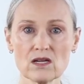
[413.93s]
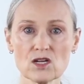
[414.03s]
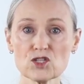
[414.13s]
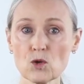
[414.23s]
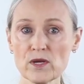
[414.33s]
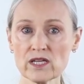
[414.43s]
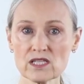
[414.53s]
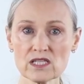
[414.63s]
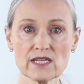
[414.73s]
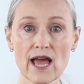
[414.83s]
So we can
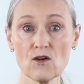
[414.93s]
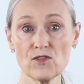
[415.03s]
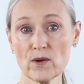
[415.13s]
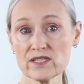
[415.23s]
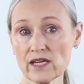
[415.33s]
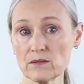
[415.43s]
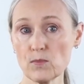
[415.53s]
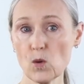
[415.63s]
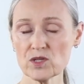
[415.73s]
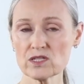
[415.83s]
see how there is an
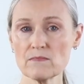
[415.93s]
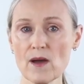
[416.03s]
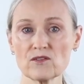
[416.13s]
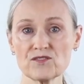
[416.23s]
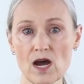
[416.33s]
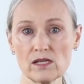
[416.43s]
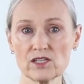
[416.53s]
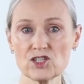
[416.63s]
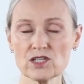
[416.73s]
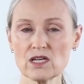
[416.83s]
important amount of knowledge